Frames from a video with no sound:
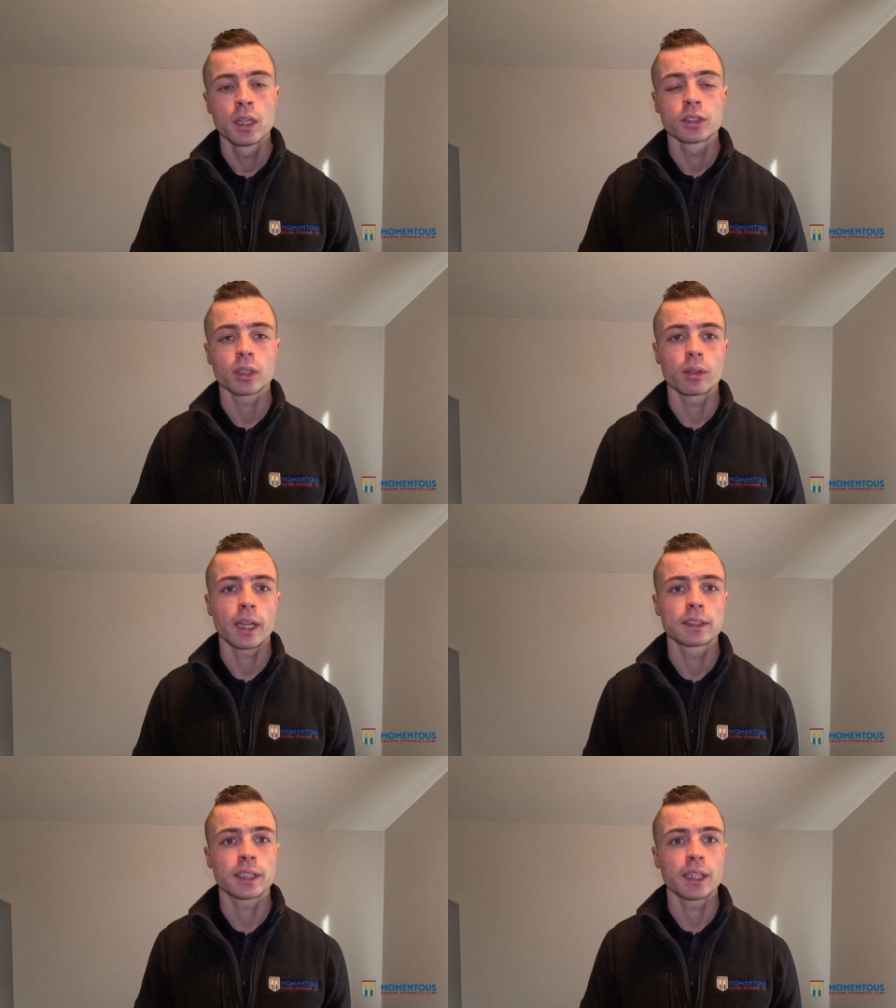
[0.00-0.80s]
So
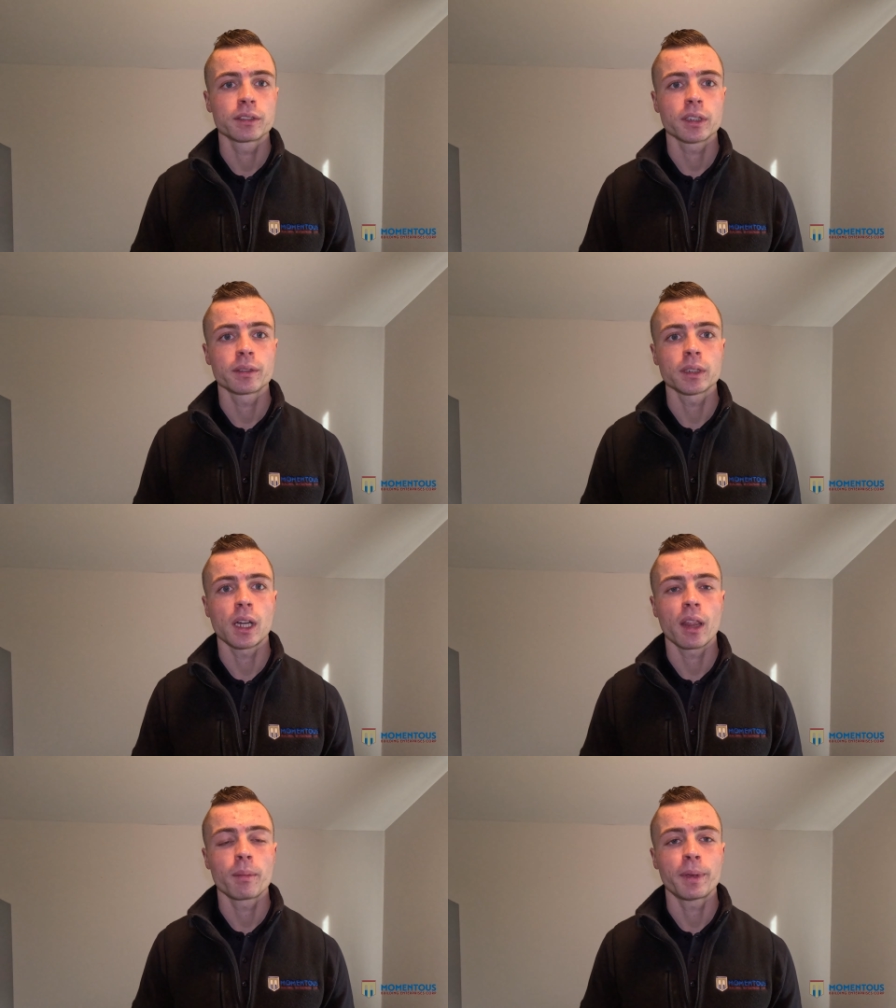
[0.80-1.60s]
that's getting rid of a
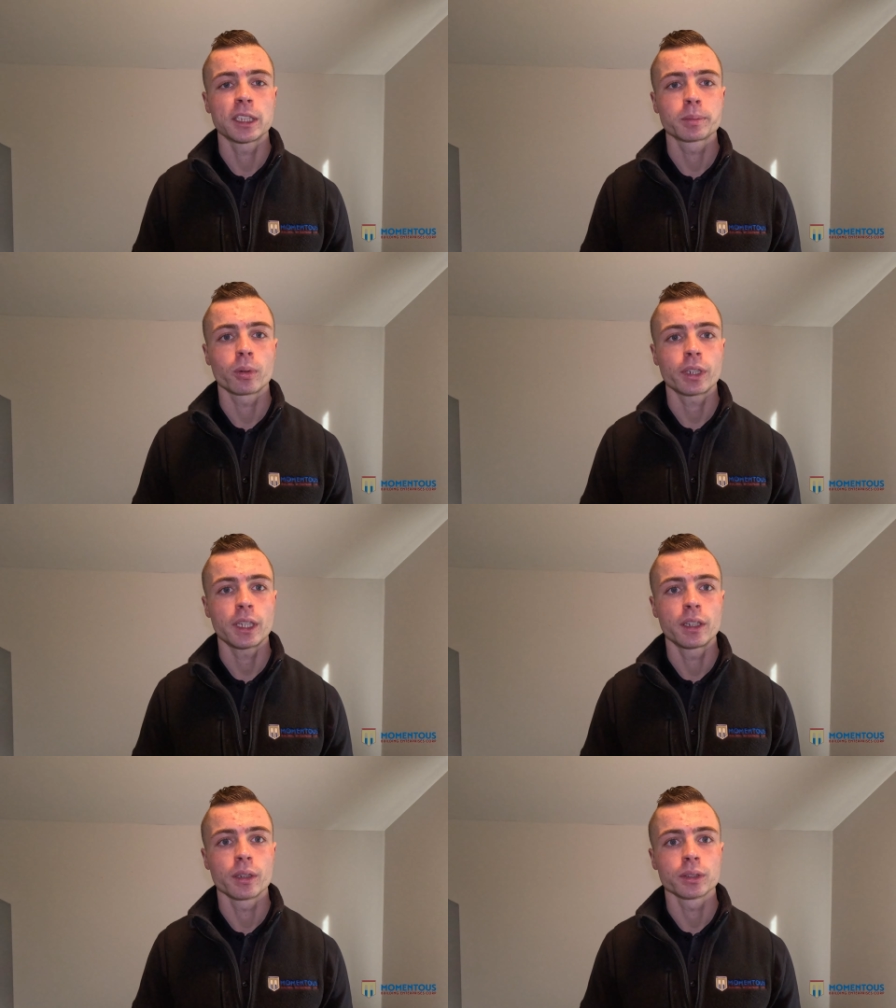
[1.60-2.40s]
lot of the baseboard
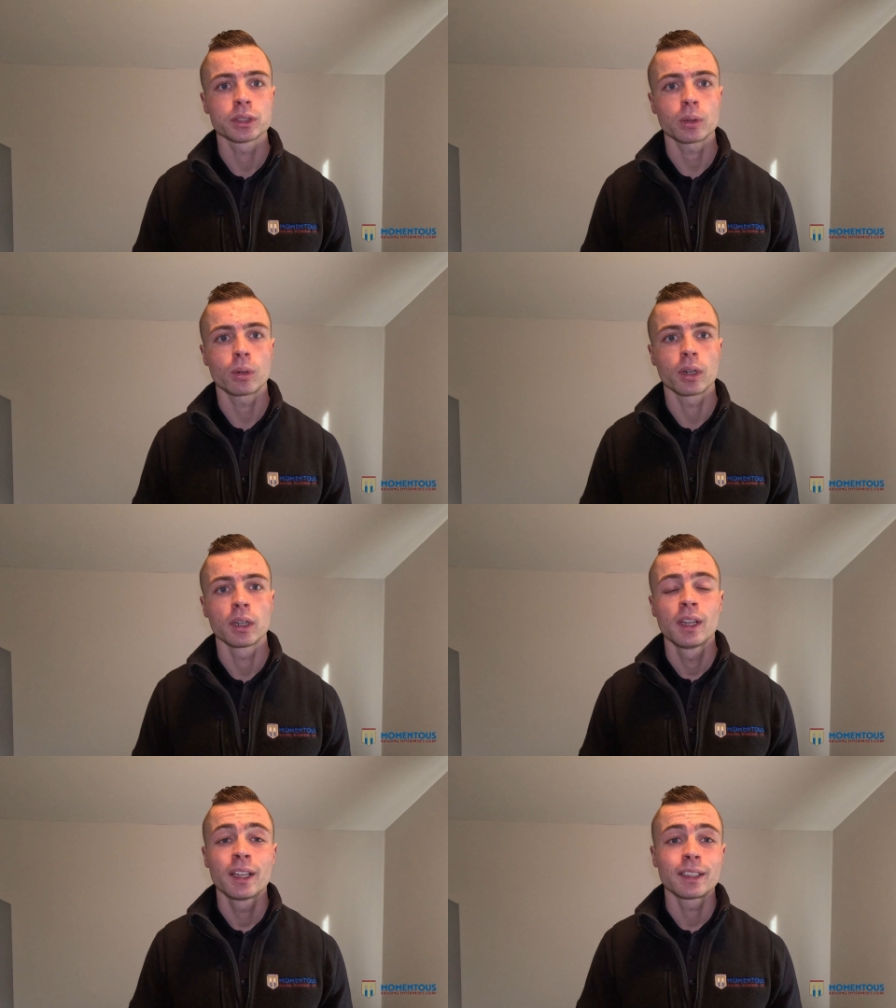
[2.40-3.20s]
heaters, or
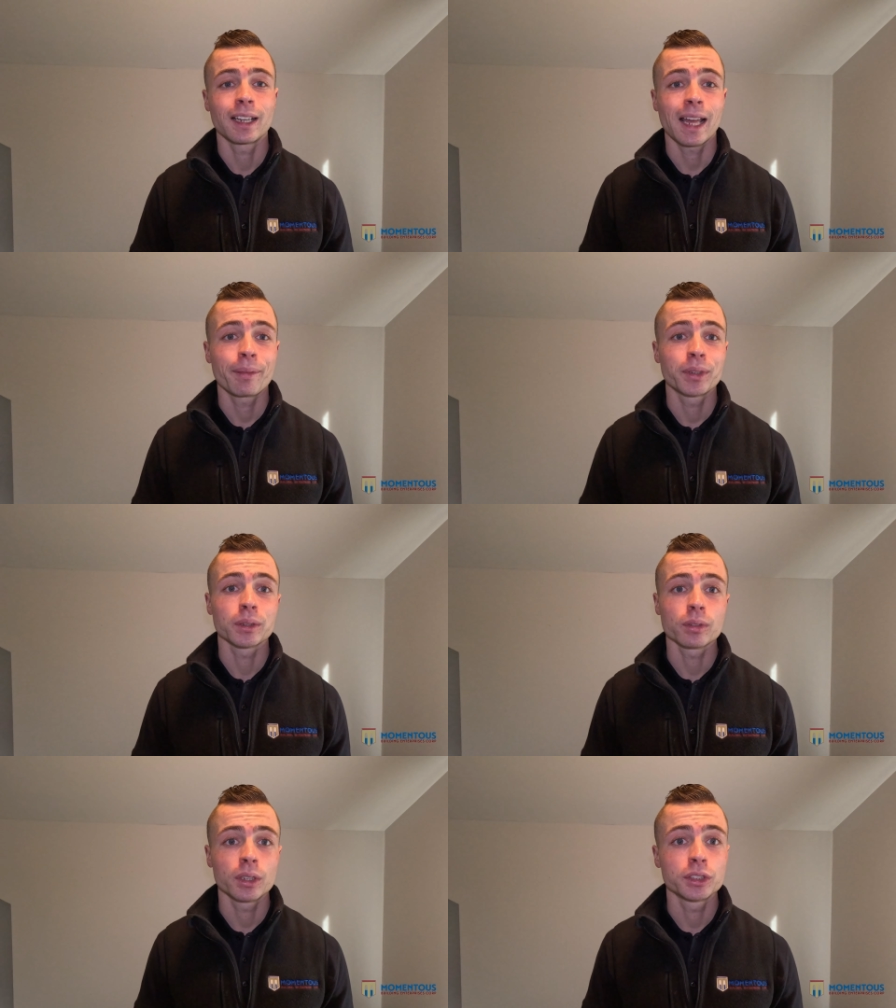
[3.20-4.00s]
not having to
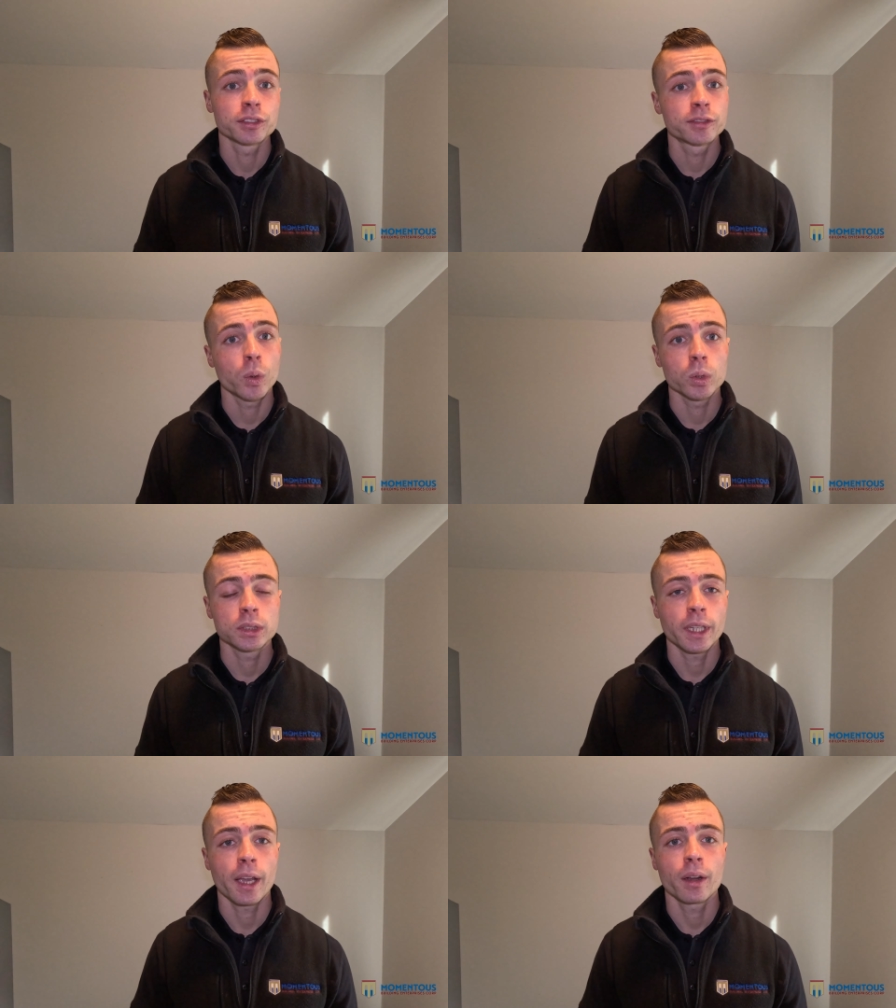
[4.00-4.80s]
run your
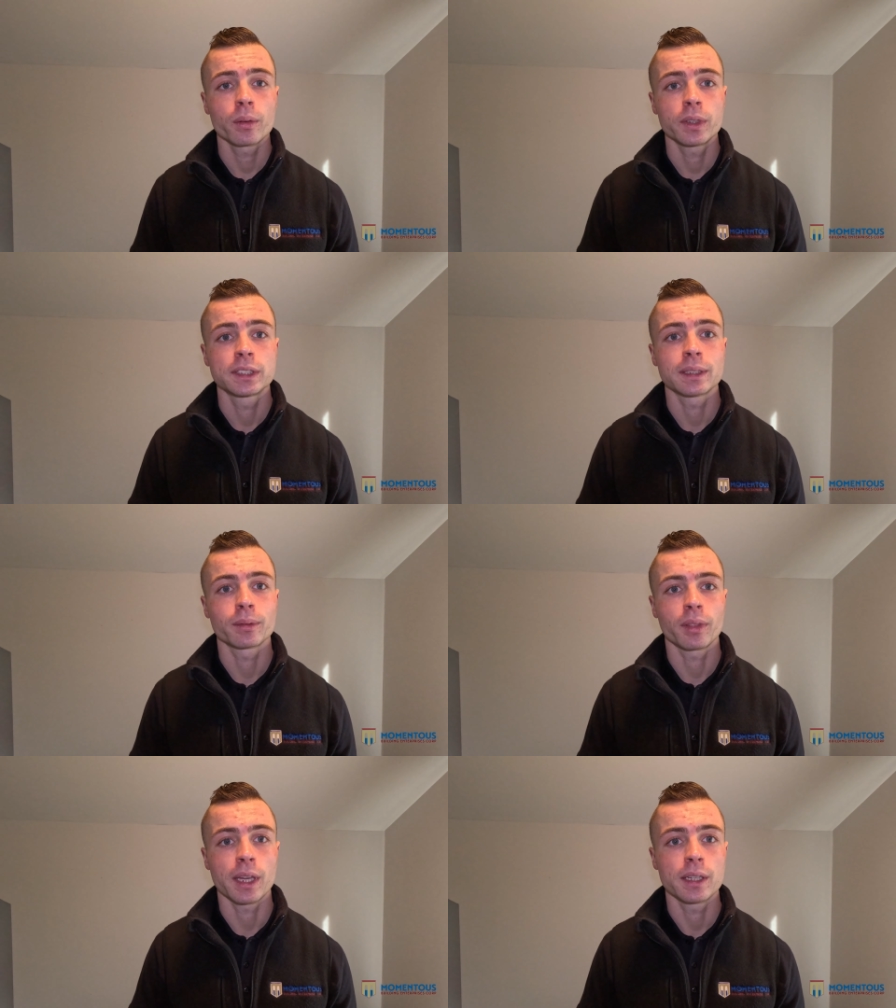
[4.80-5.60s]
forced air with these
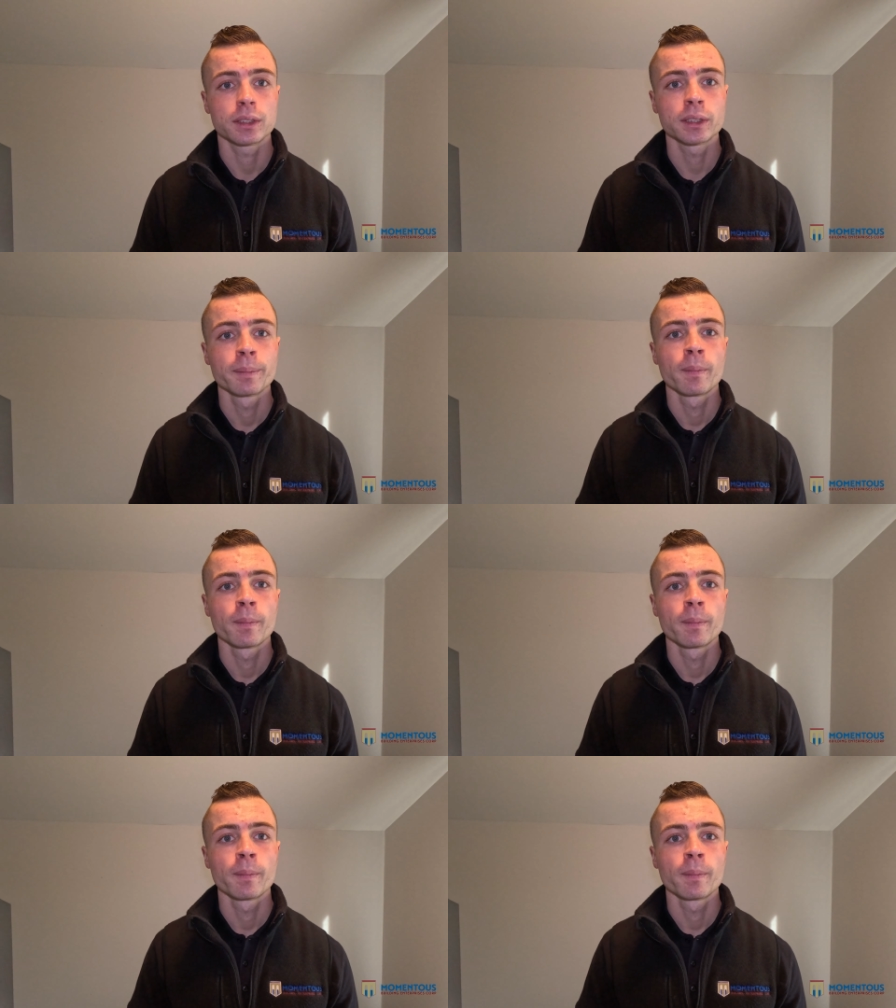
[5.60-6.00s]
different things.